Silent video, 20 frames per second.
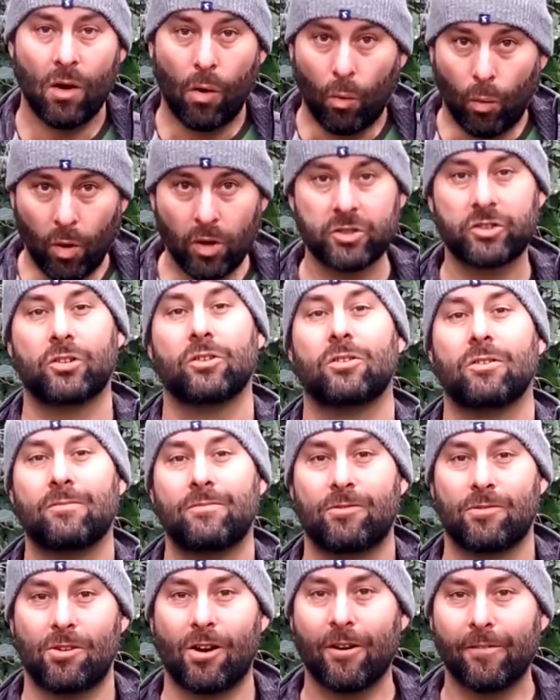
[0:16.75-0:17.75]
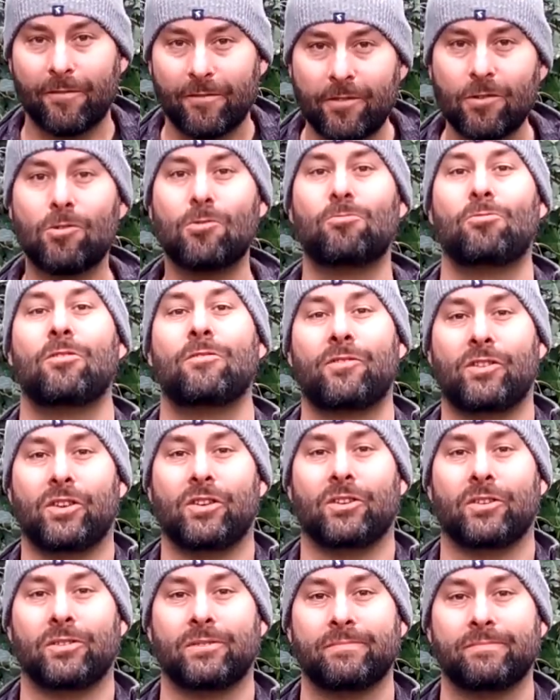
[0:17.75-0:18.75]
Watch on for our full
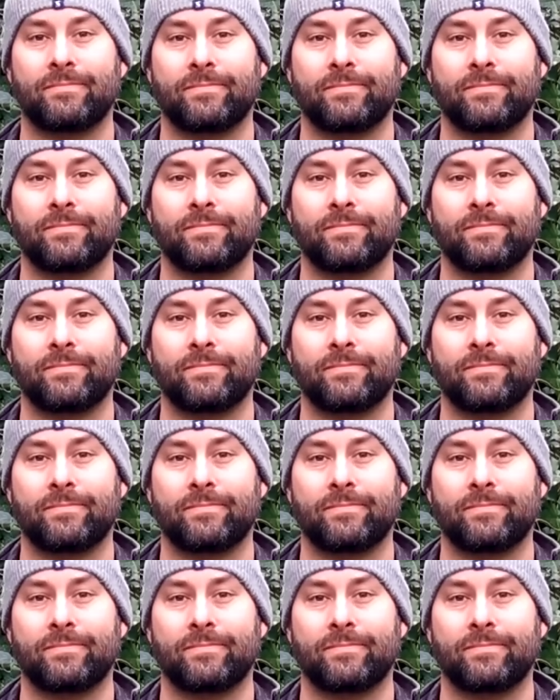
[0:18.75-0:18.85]
review.